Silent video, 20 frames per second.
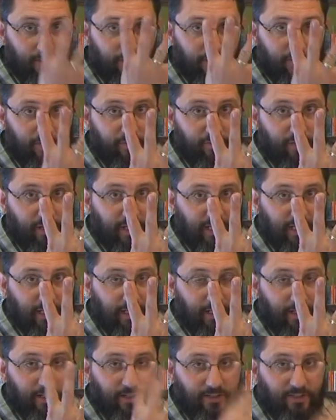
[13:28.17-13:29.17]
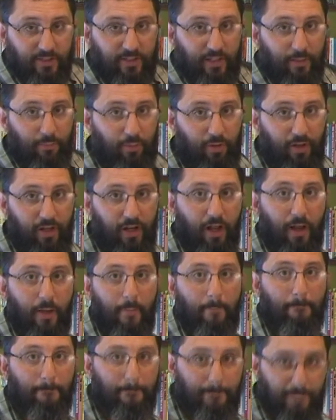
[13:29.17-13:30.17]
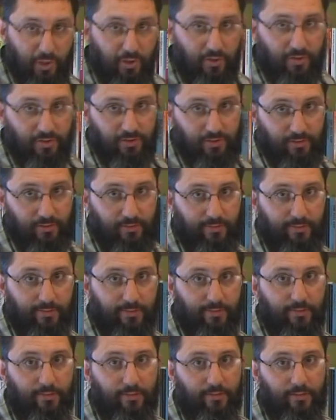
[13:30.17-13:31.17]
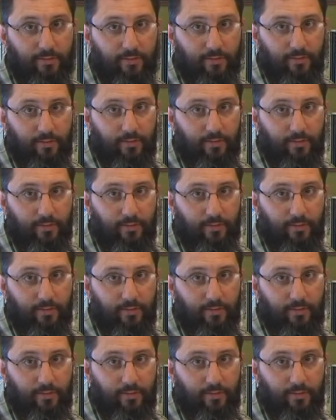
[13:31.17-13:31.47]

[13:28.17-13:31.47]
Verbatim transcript: Three separate persons.